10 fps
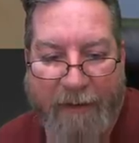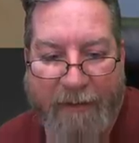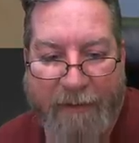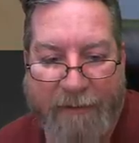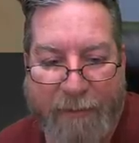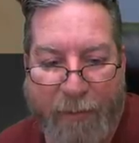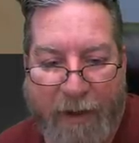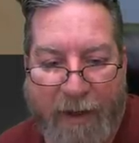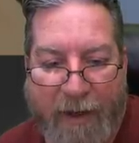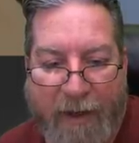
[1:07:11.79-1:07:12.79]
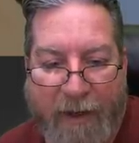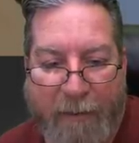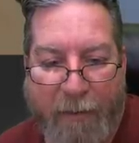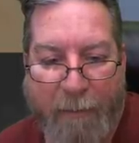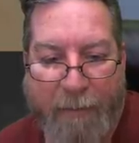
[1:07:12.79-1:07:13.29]
There's way
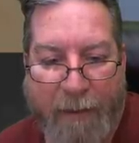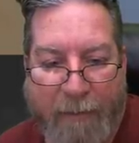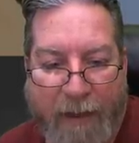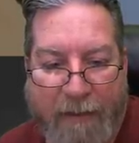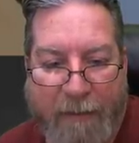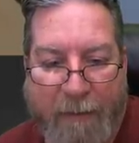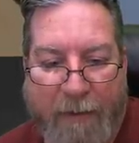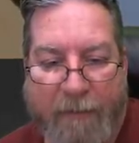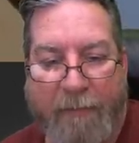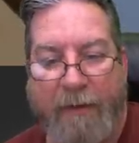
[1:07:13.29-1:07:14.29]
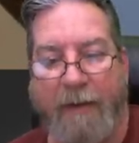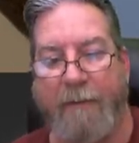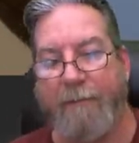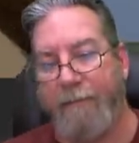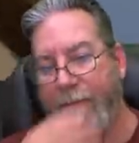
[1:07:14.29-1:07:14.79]
more people out there better than me
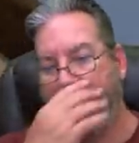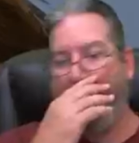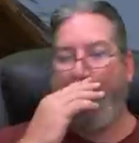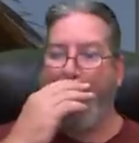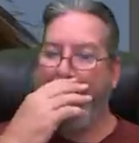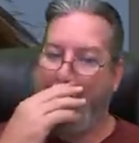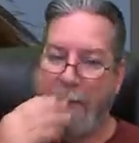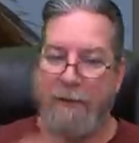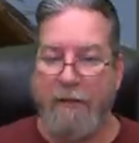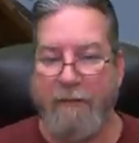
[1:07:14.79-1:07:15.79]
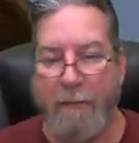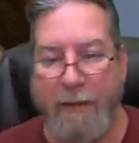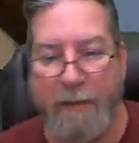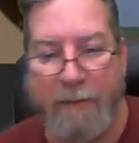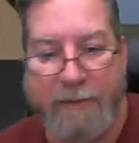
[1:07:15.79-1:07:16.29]
that deserve to
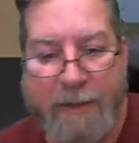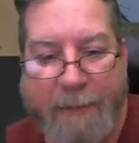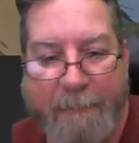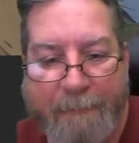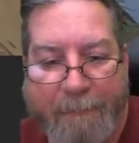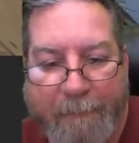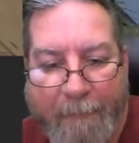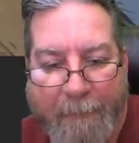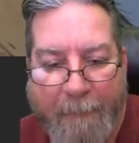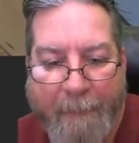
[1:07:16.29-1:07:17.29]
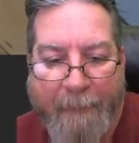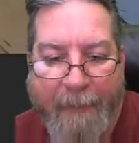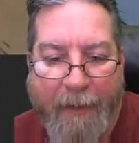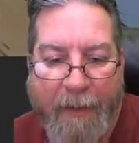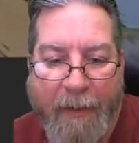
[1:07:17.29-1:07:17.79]
be in a museum.
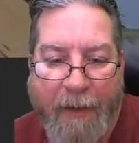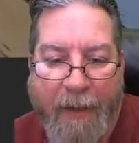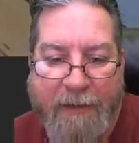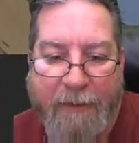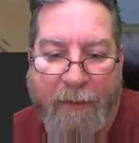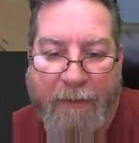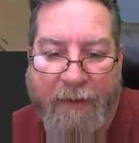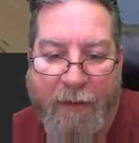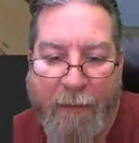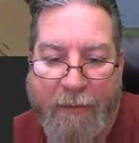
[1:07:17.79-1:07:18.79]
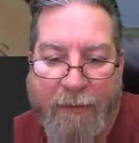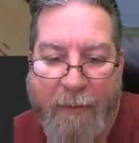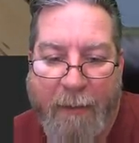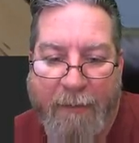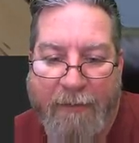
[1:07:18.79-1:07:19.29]
That's another thing. Always
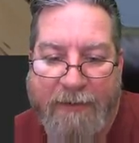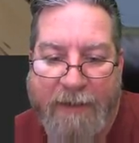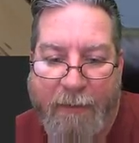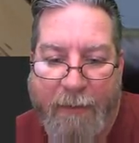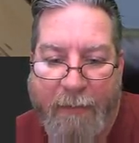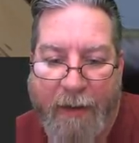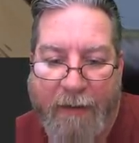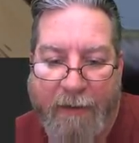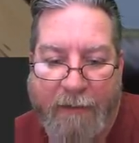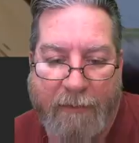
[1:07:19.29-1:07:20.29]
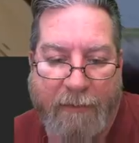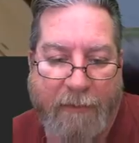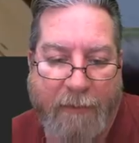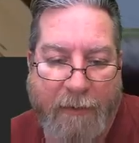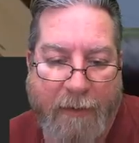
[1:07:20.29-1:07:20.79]
remember, there's someone better
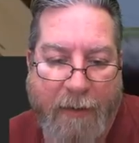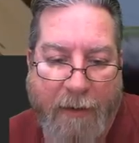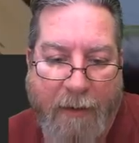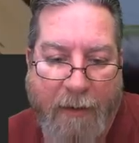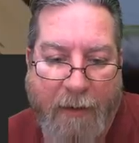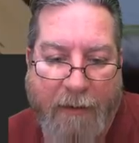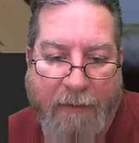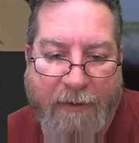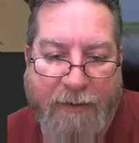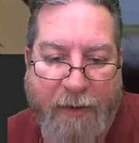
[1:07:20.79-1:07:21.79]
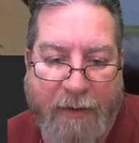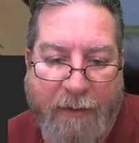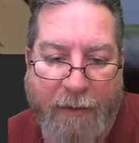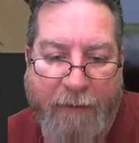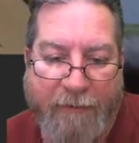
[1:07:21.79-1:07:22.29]
that you can
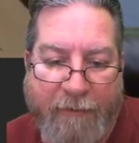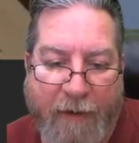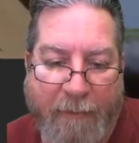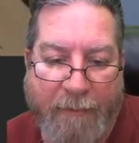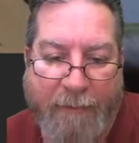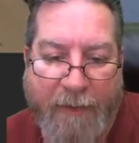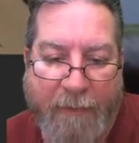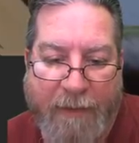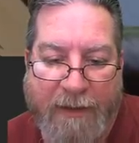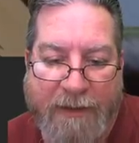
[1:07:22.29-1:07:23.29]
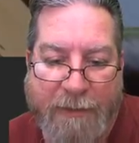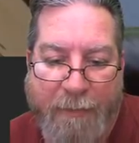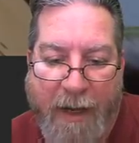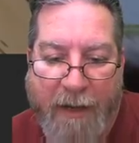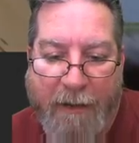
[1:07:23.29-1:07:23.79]
learn from. You can be
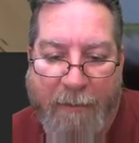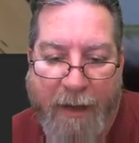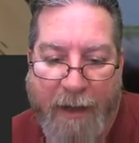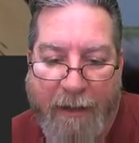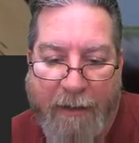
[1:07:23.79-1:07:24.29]
inspired by.